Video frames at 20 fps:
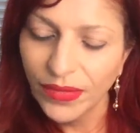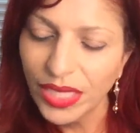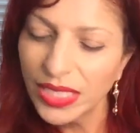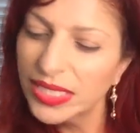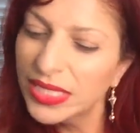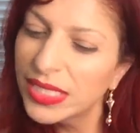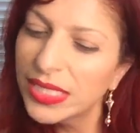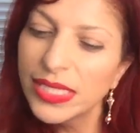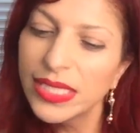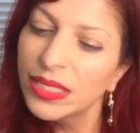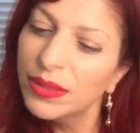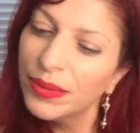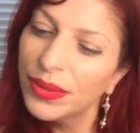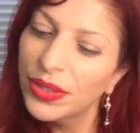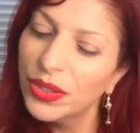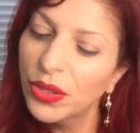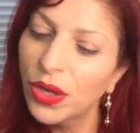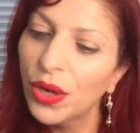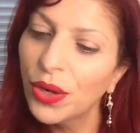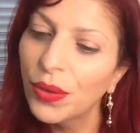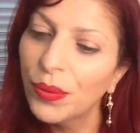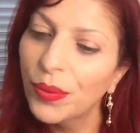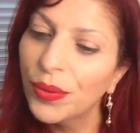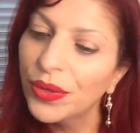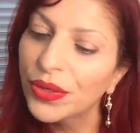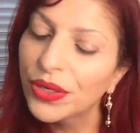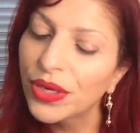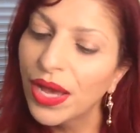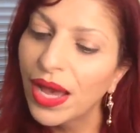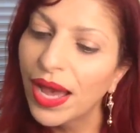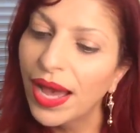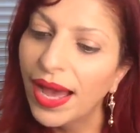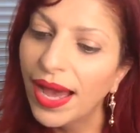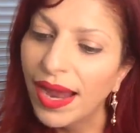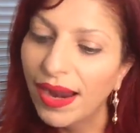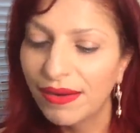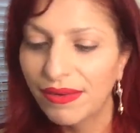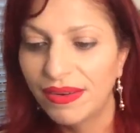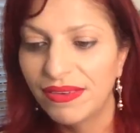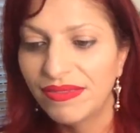Does anyone know what
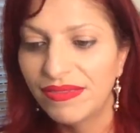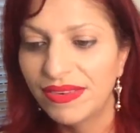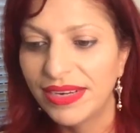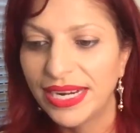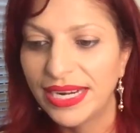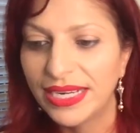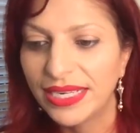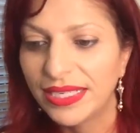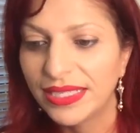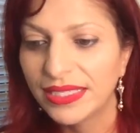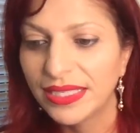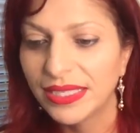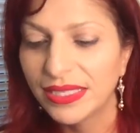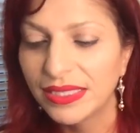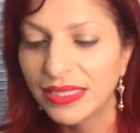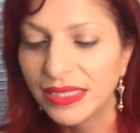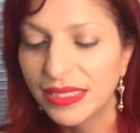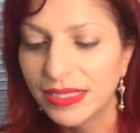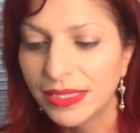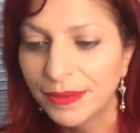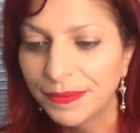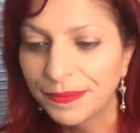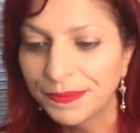RF needling does?